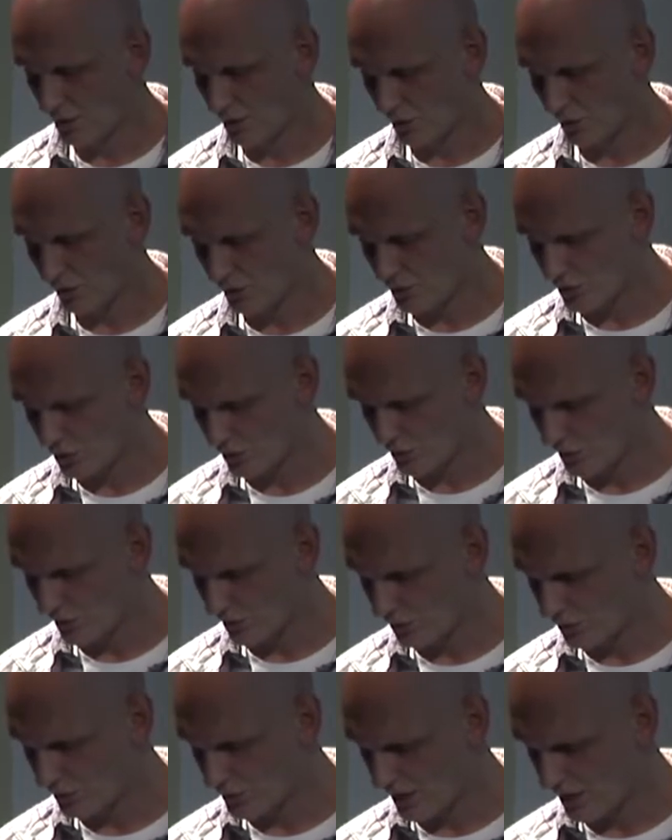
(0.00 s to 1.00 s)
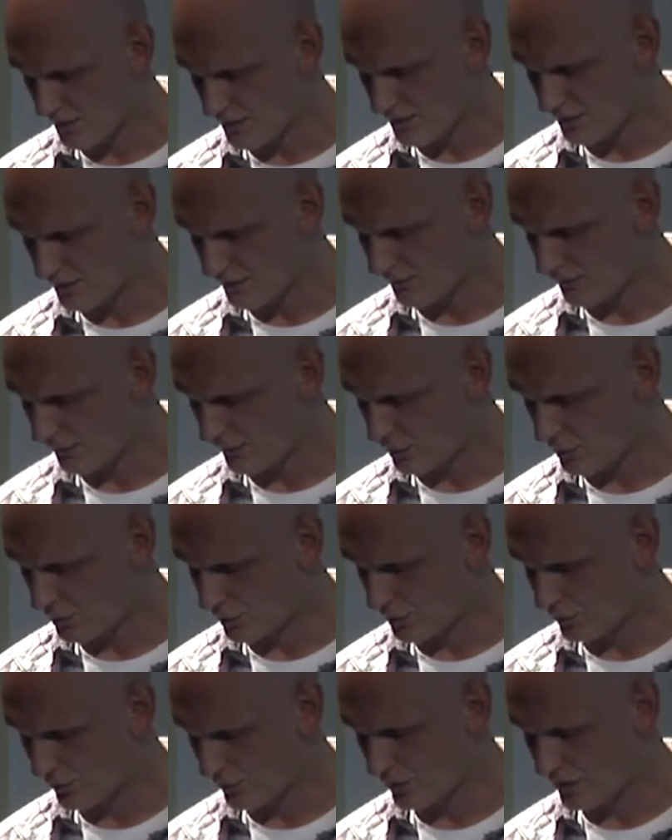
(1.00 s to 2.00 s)
Also in
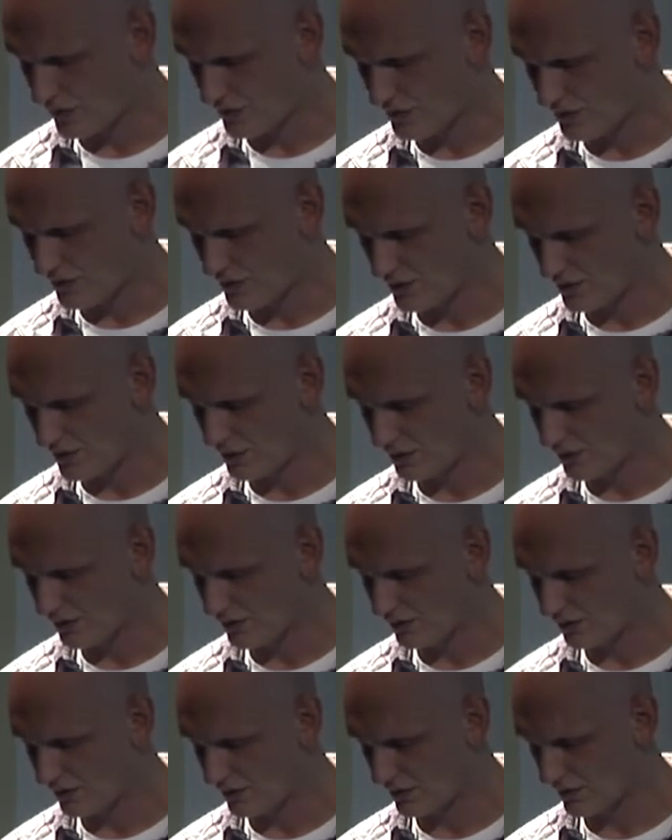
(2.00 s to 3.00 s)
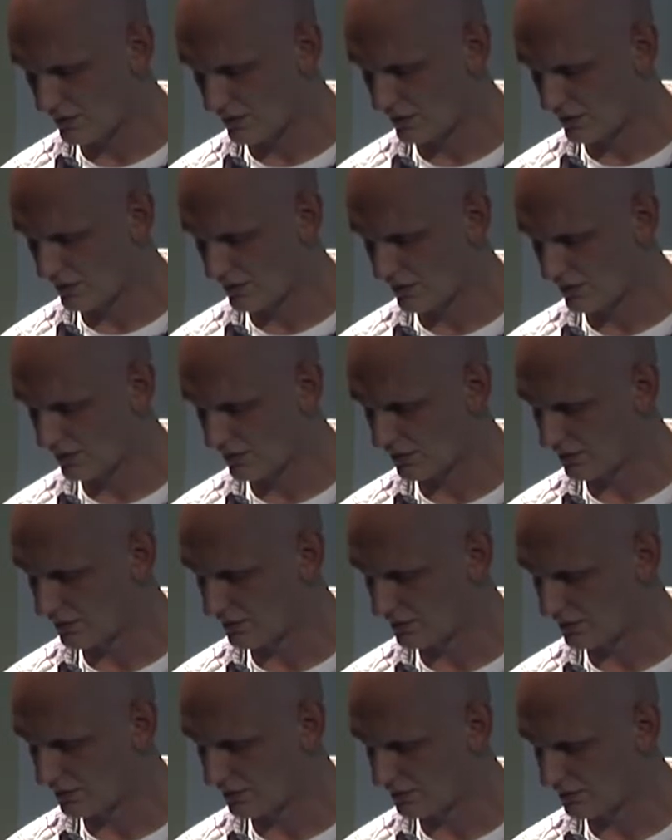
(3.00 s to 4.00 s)
2004, you can see that uh,
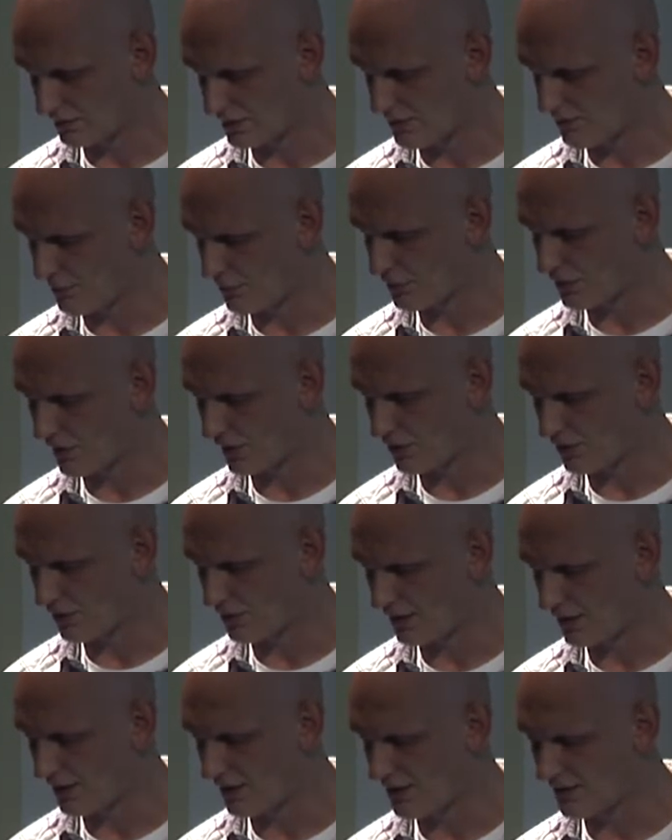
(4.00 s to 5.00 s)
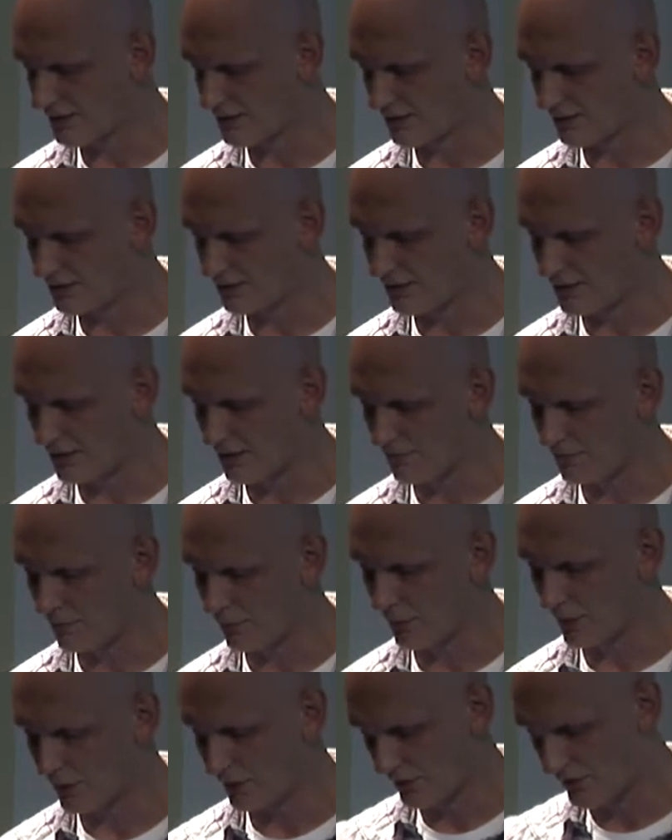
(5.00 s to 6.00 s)
this protection Enix and
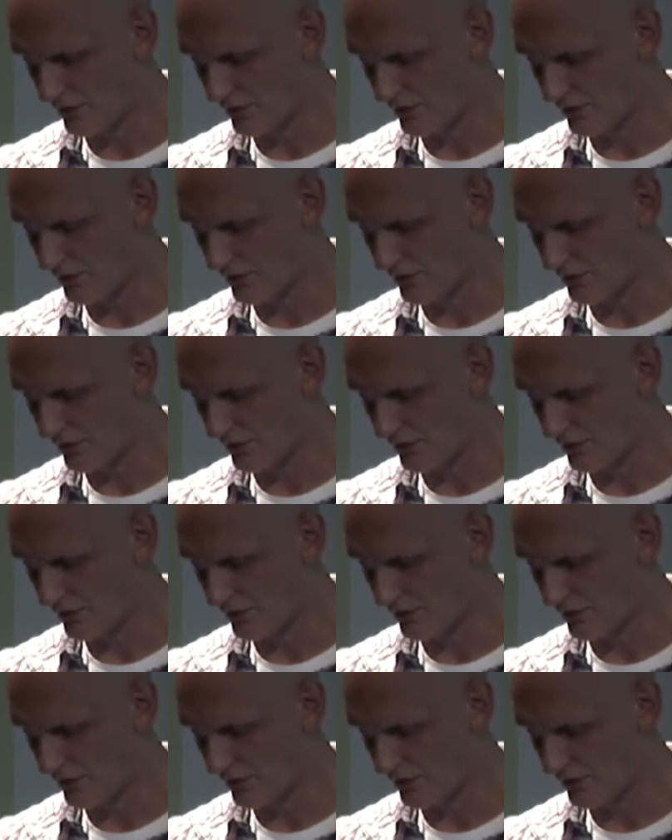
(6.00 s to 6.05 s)
DEP were